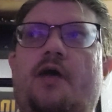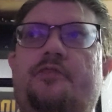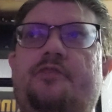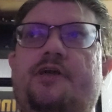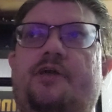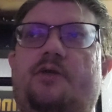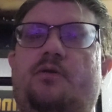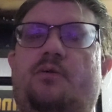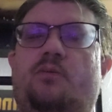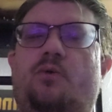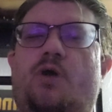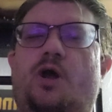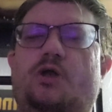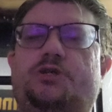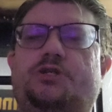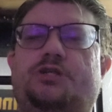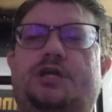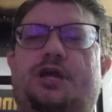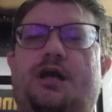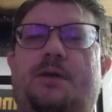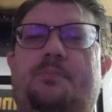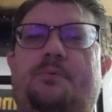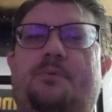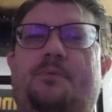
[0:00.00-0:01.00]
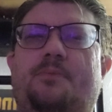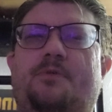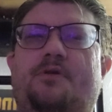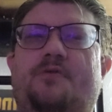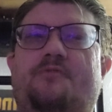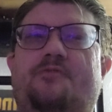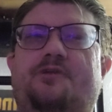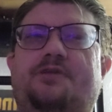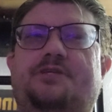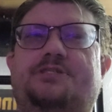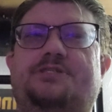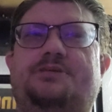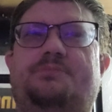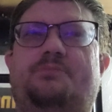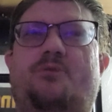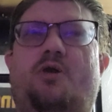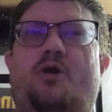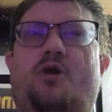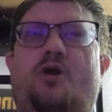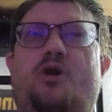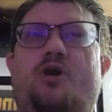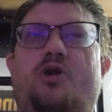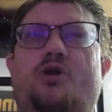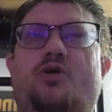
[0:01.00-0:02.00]
I think we're watching a couple movies
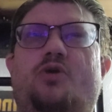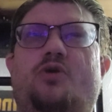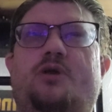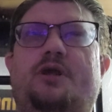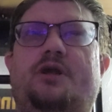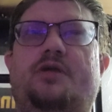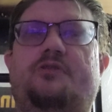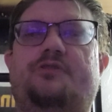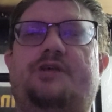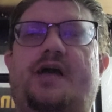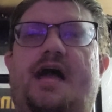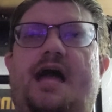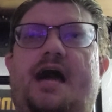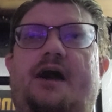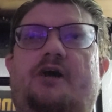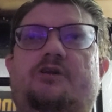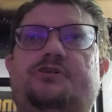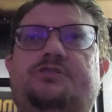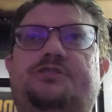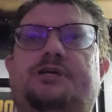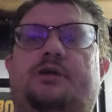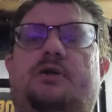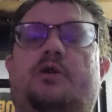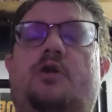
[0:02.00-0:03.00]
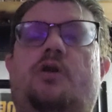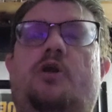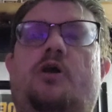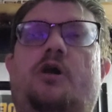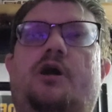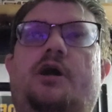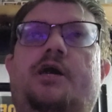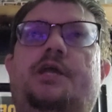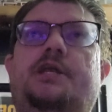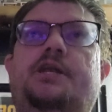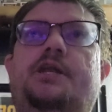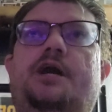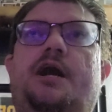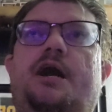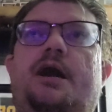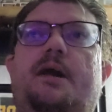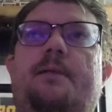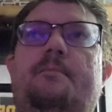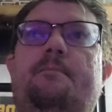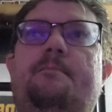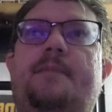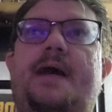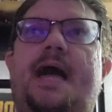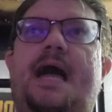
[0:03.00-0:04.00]
tomorrow here at the house that are on
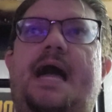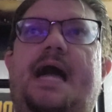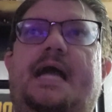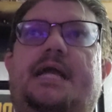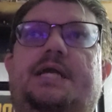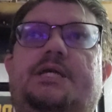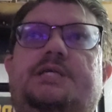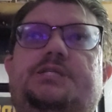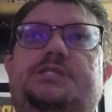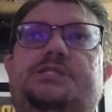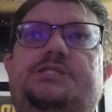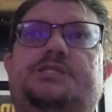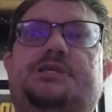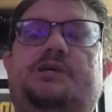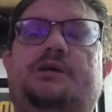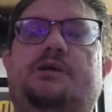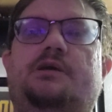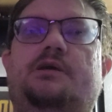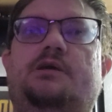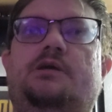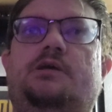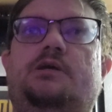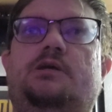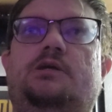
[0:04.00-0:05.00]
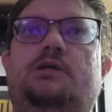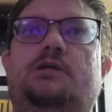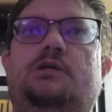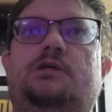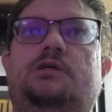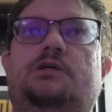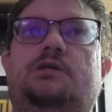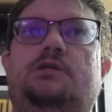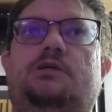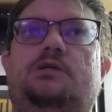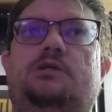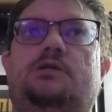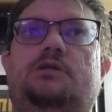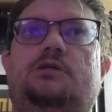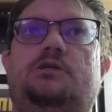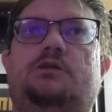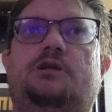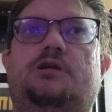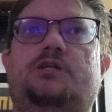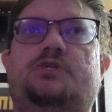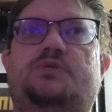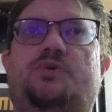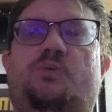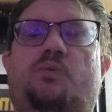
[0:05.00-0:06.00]
uh, Max
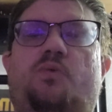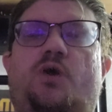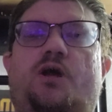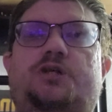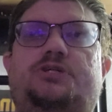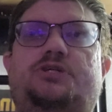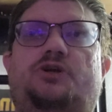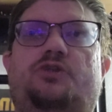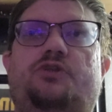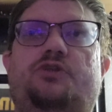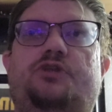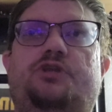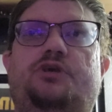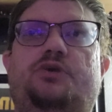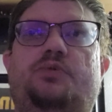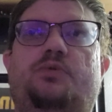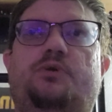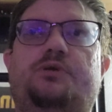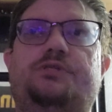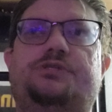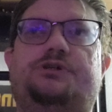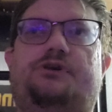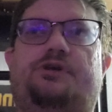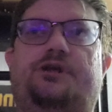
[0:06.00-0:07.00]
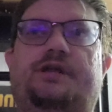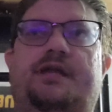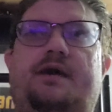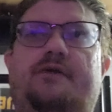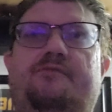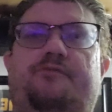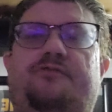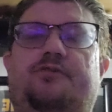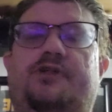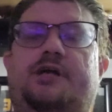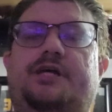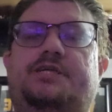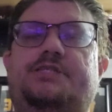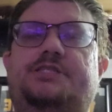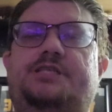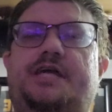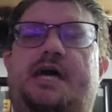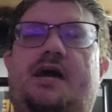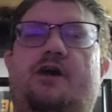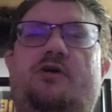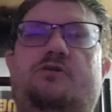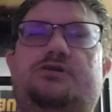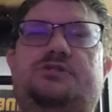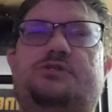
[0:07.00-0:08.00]
because we watch all the new ones on Netflix
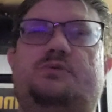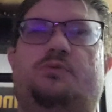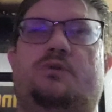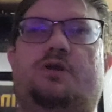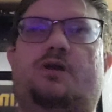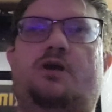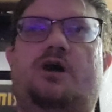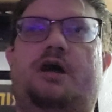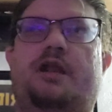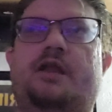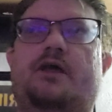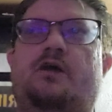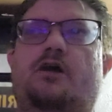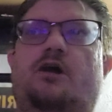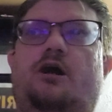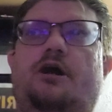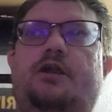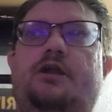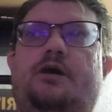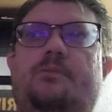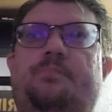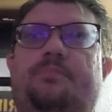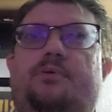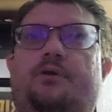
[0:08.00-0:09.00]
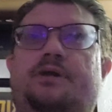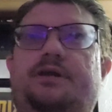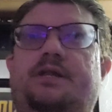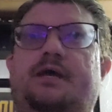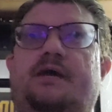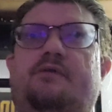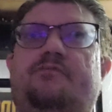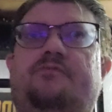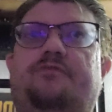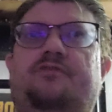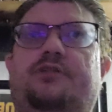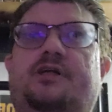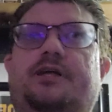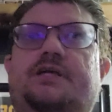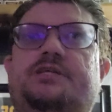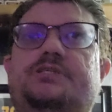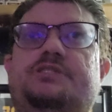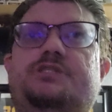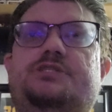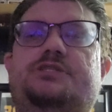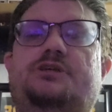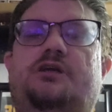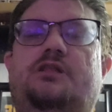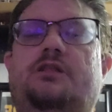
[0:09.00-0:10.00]
now. So we're kind of caught up on
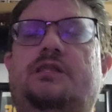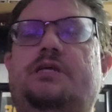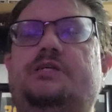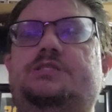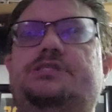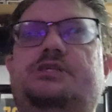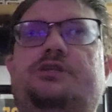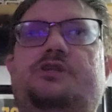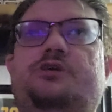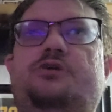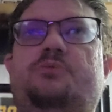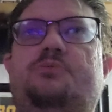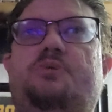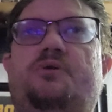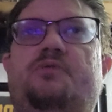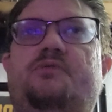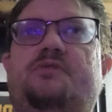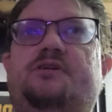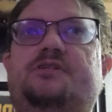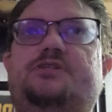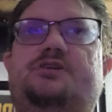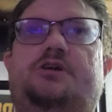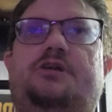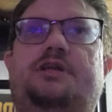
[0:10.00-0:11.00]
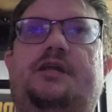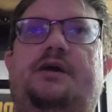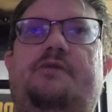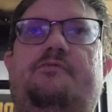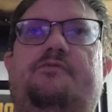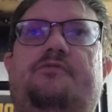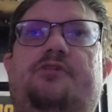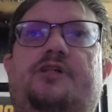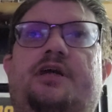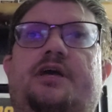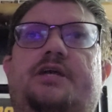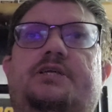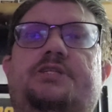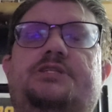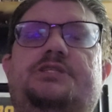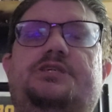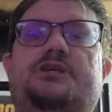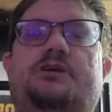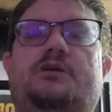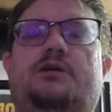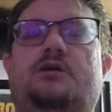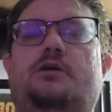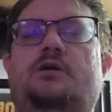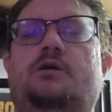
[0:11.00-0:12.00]
Netflix, at least the new movies on
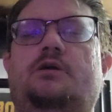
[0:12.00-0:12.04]
Netflix